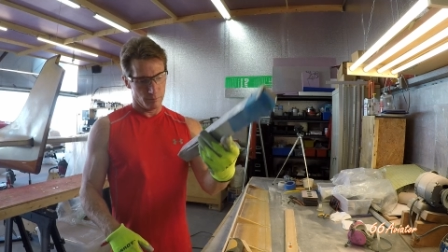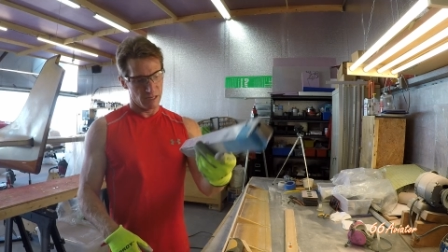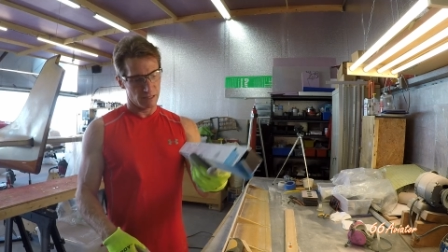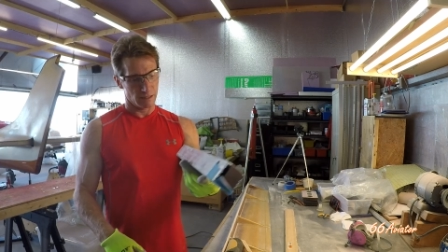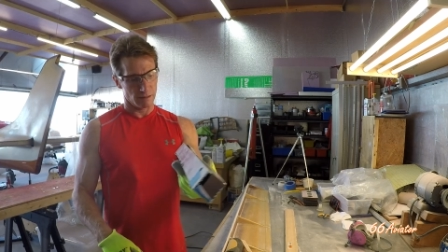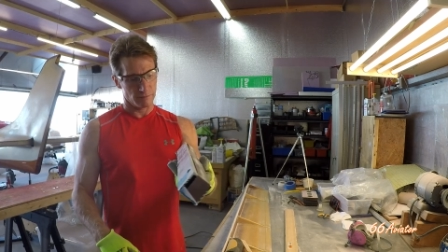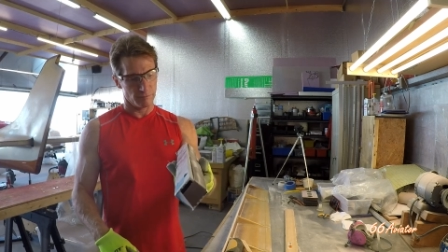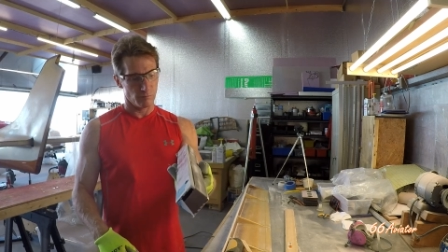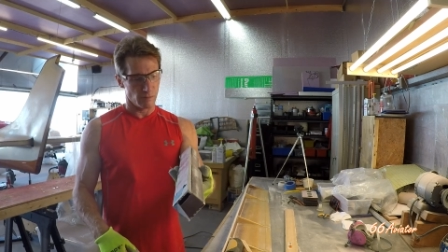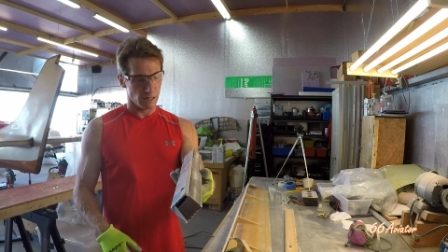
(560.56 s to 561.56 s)
piece of,
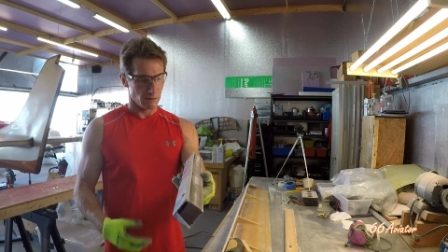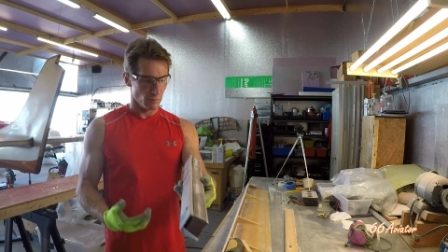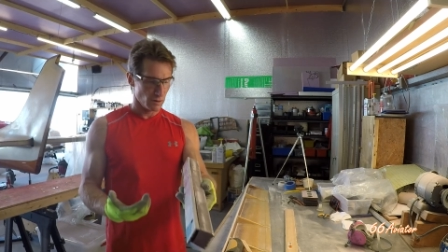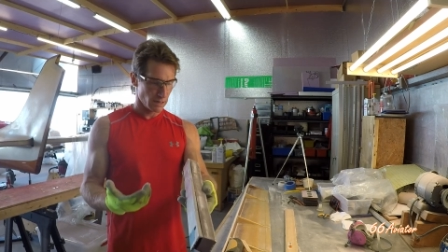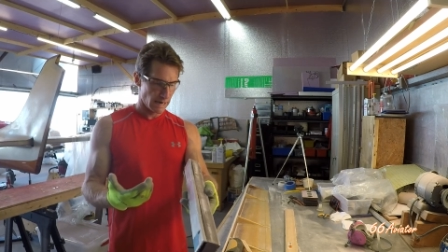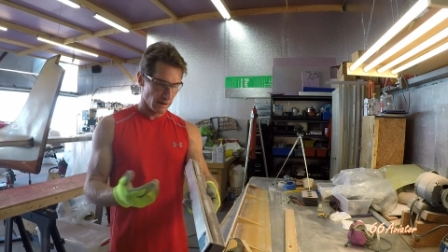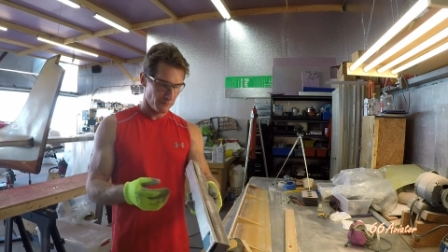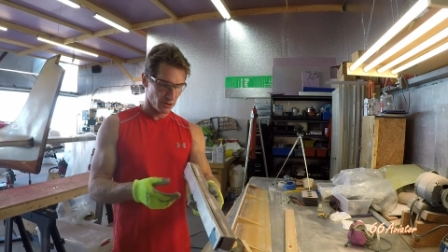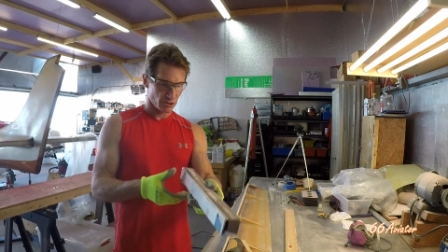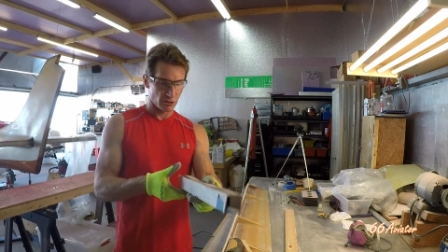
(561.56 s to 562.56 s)
I don't know, one and a
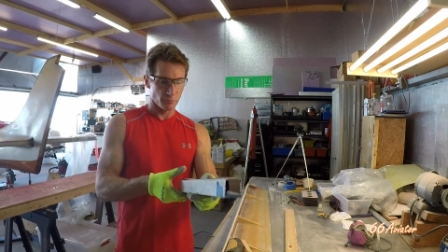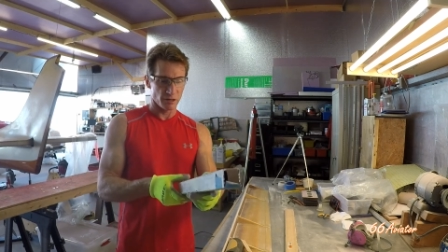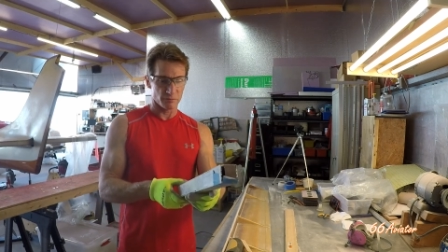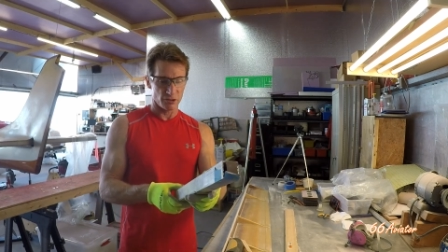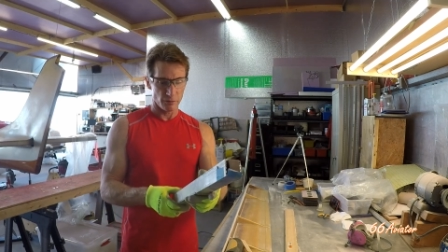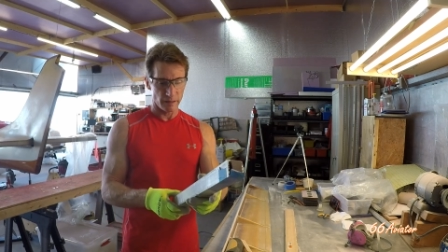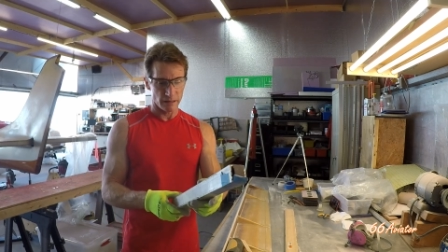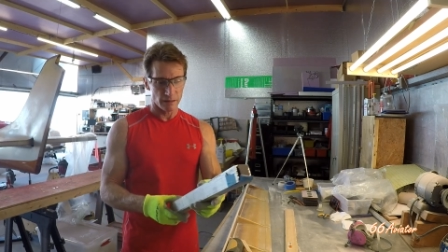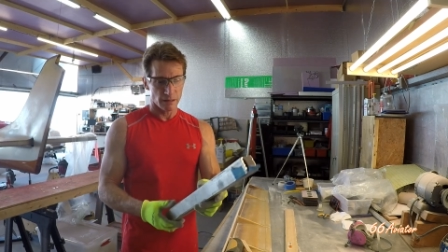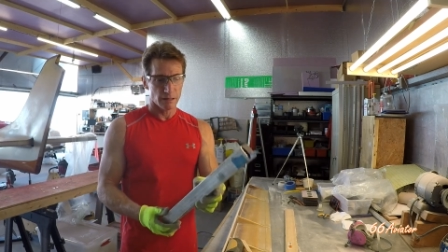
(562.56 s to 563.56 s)
half inch aluminum
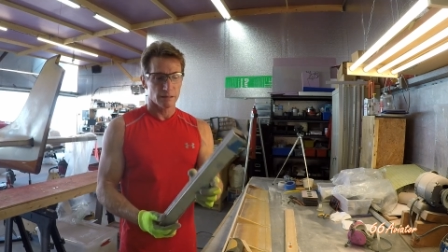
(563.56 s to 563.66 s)
tubing.